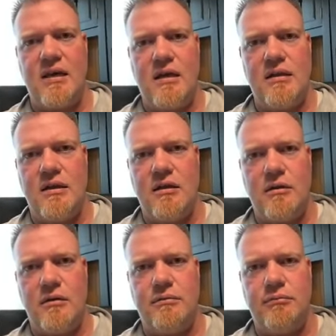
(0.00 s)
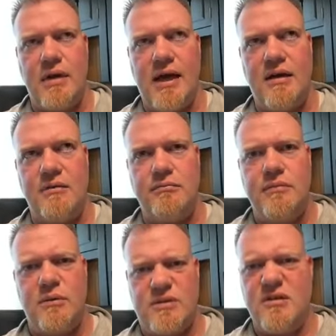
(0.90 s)
it
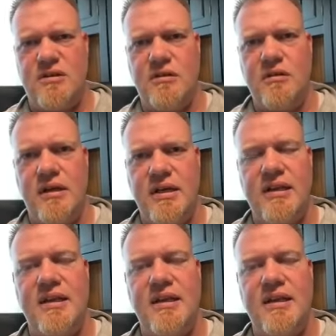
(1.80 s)
was still a little clunky.